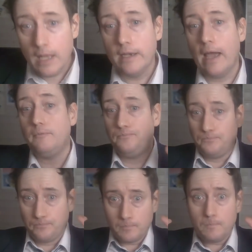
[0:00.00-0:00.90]
Now,
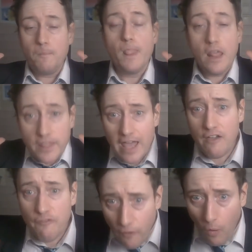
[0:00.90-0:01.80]

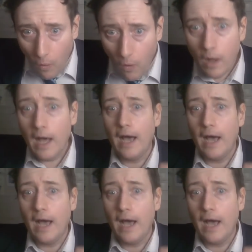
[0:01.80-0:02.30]
therefore,